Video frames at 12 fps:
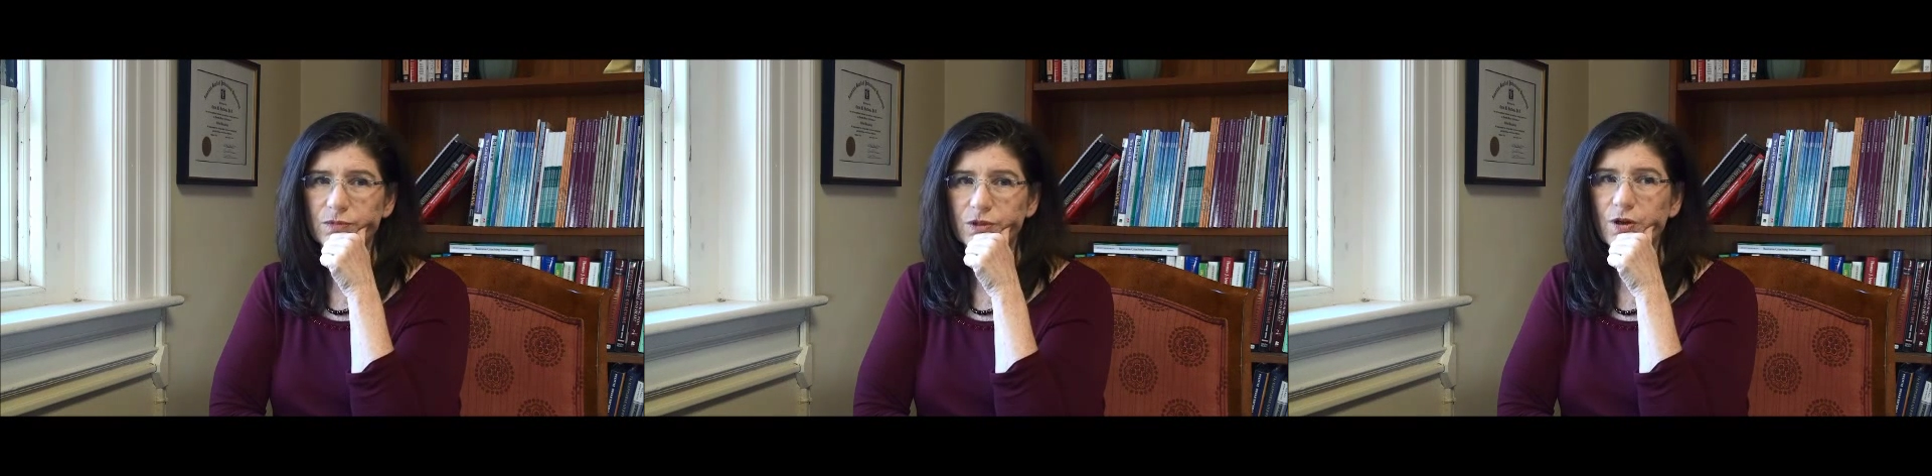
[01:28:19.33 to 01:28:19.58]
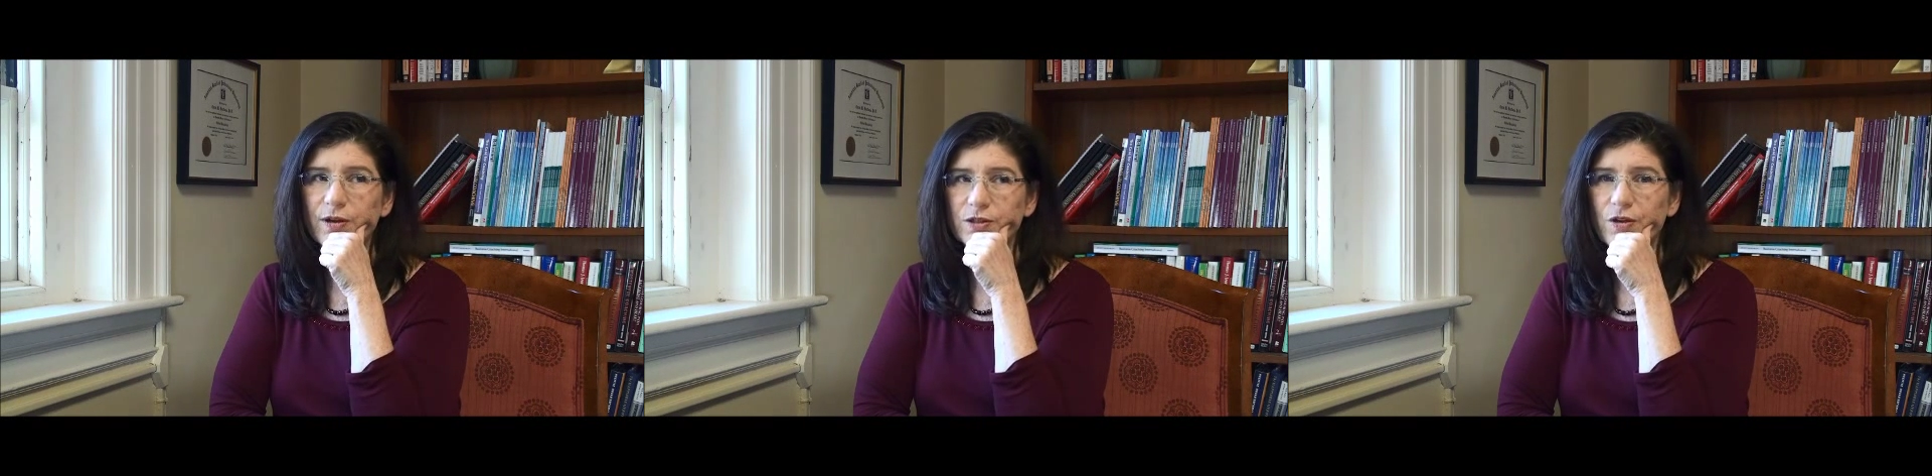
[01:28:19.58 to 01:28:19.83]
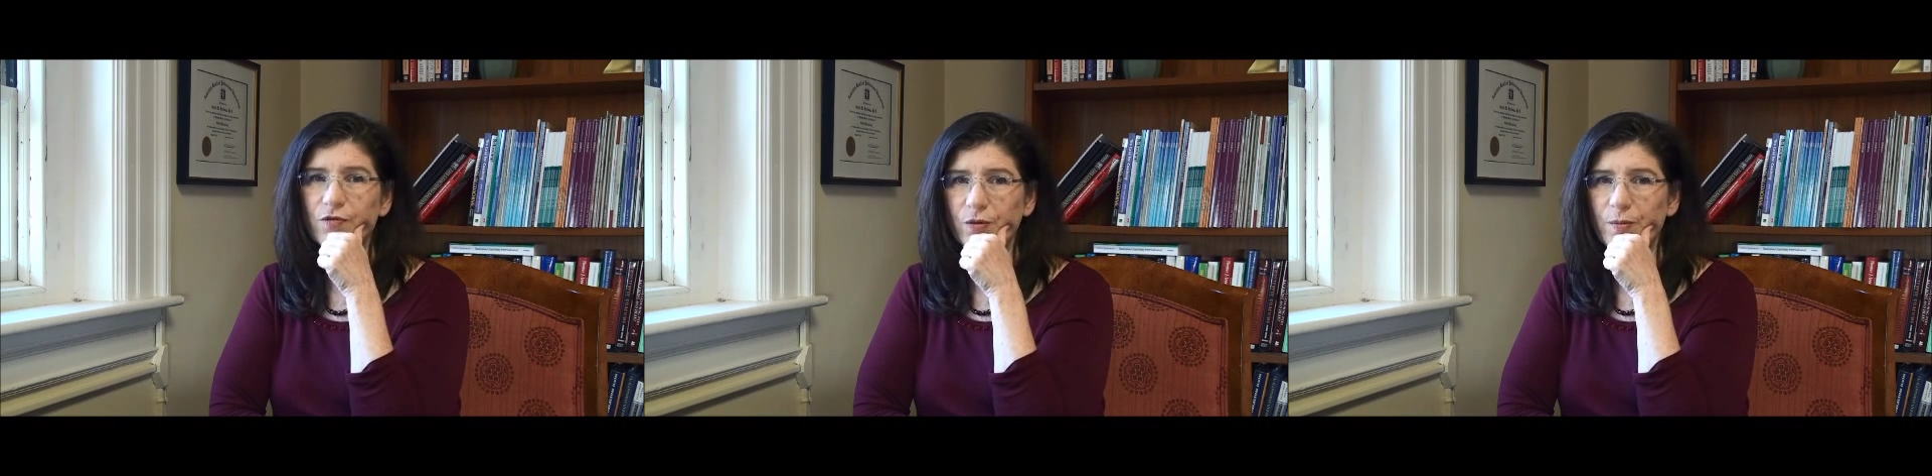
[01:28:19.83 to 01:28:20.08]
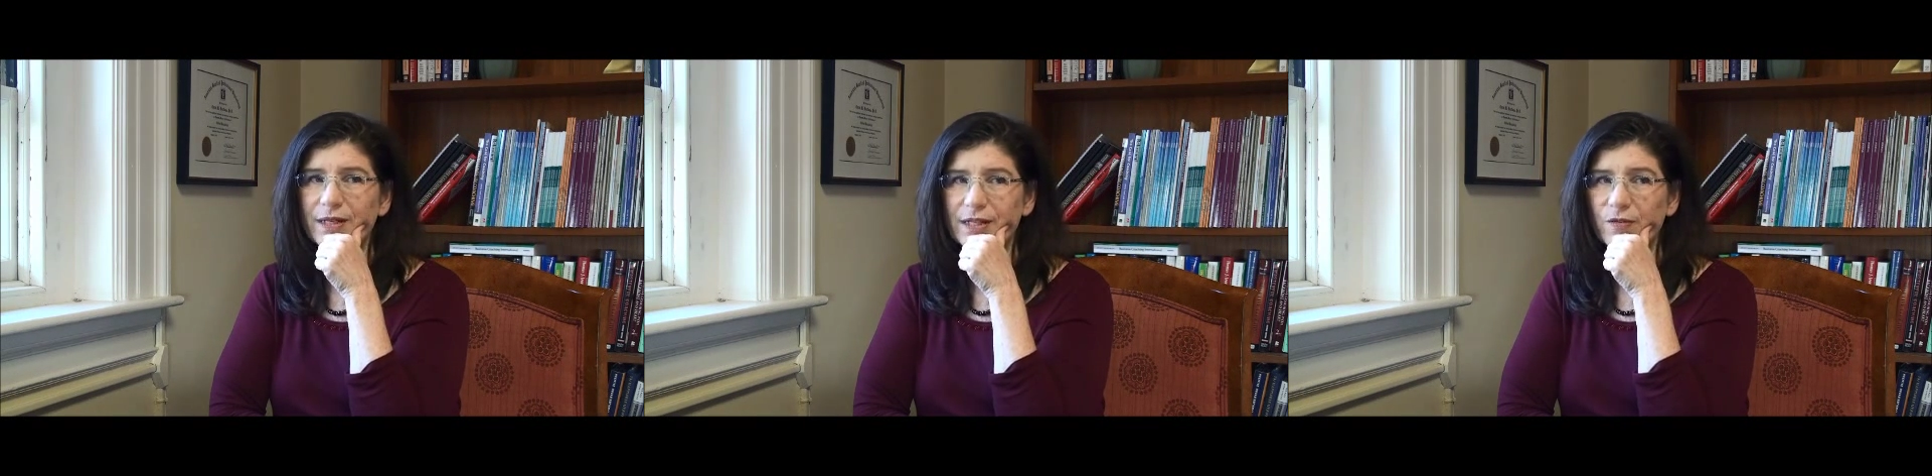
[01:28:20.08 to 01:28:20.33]
so I'd say
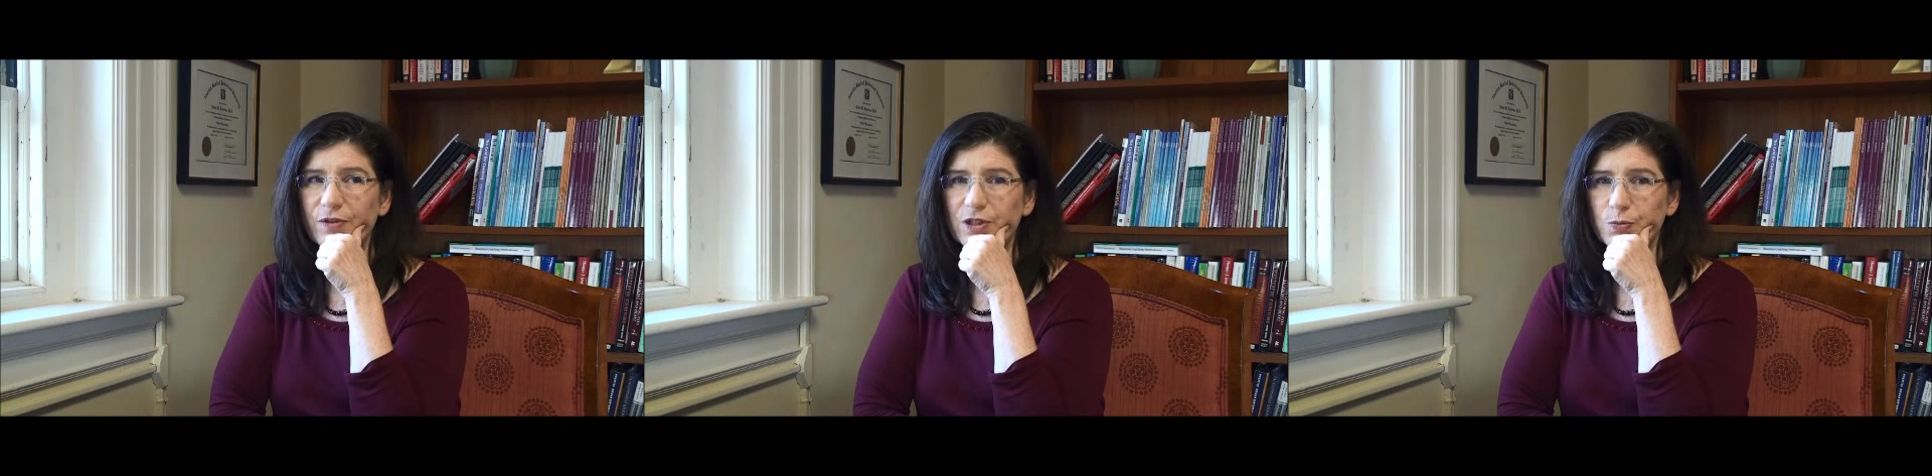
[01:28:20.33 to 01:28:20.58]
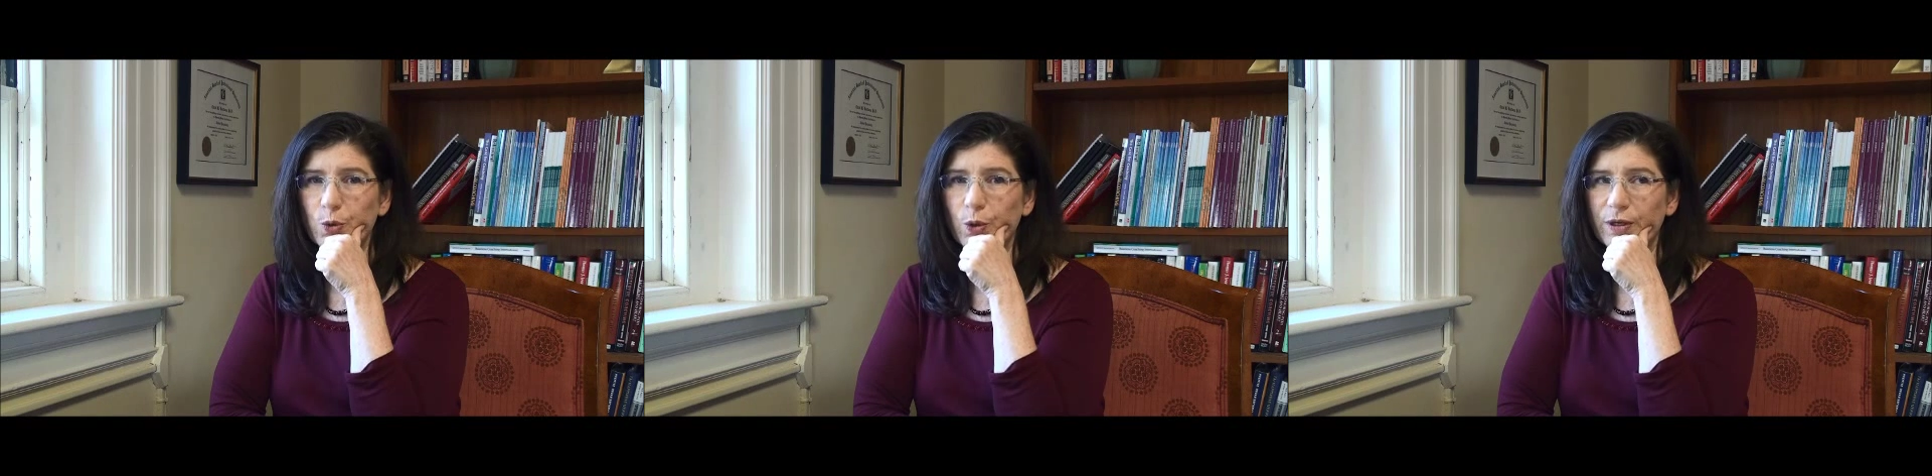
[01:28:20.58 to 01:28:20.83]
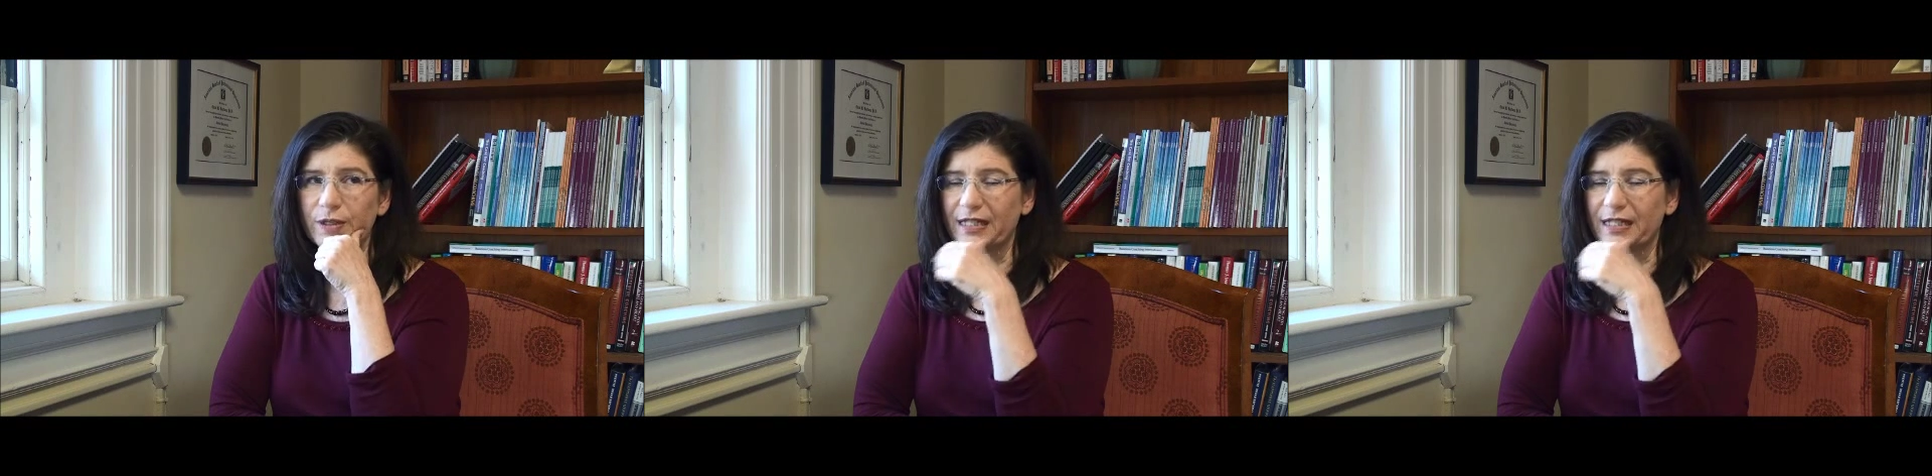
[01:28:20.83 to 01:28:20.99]
for myself it's more a